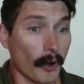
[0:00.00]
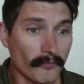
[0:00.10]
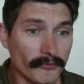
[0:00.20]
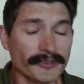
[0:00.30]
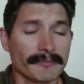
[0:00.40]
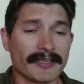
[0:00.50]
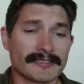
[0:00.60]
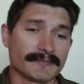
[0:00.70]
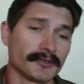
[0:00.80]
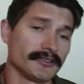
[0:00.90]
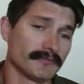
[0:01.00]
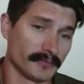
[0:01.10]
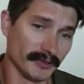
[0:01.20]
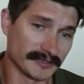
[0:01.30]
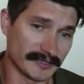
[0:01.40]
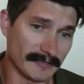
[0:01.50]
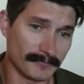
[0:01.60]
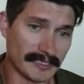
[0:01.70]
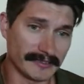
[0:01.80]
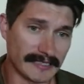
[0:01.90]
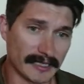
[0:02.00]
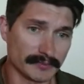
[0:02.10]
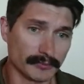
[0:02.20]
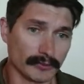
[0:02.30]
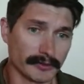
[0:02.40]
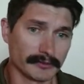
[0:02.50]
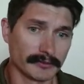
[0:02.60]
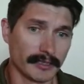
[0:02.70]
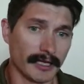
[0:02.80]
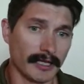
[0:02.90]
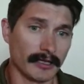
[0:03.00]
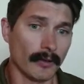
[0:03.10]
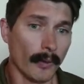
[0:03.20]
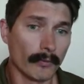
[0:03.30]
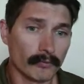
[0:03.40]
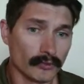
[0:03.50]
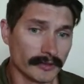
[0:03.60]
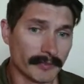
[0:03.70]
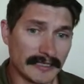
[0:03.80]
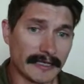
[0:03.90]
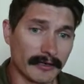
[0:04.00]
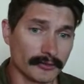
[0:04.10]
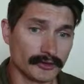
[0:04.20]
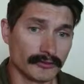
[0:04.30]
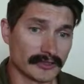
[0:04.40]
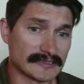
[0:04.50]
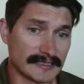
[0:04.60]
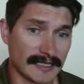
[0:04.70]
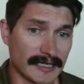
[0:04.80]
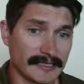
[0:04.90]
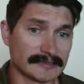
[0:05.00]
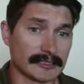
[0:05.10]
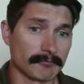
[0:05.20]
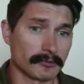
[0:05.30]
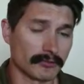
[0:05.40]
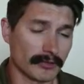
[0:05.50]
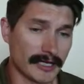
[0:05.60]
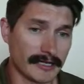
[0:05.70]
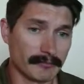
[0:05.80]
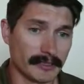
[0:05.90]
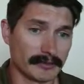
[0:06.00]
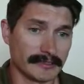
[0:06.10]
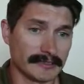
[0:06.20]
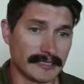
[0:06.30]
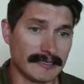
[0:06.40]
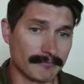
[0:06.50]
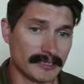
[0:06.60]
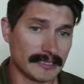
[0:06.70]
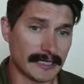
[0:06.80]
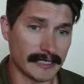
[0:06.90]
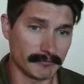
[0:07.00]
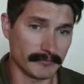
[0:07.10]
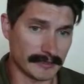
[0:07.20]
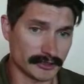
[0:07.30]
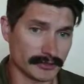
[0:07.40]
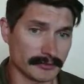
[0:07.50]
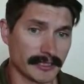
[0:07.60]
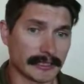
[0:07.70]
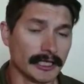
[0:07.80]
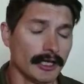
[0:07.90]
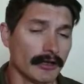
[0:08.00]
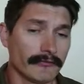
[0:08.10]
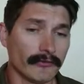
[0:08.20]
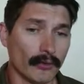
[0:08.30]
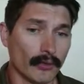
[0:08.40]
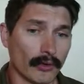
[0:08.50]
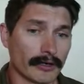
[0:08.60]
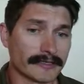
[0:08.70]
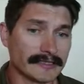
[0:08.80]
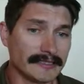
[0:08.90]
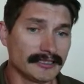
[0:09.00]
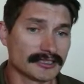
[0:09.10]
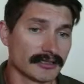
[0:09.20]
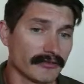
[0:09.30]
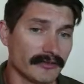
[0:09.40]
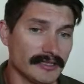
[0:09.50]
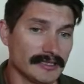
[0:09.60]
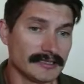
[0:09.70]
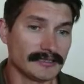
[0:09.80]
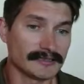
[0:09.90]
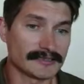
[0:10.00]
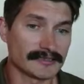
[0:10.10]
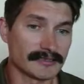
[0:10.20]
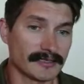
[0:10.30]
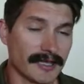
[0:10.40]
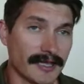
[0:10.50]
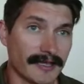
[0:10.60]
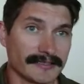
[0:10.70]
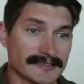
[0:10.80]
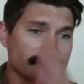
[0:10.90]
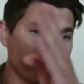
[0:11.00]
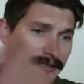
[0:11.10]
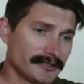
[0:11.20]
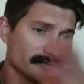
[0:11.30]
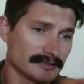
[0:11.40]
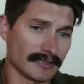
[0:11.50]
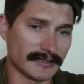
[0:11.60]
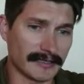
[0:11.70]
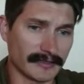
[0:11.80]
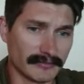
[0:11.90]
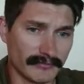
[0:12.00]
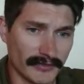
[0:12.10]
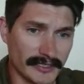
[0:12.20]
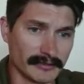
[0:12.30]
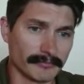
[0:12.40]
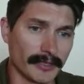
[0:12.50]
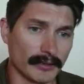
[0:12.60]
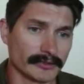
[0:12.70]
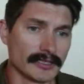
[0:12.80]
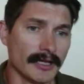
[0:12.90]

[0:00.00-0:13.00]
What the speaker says: Hopefully by this point, you've built a KPI dashboard. Hopefully by now, you've assigned a primary KPI metric for each of these stations on that conveyor belt.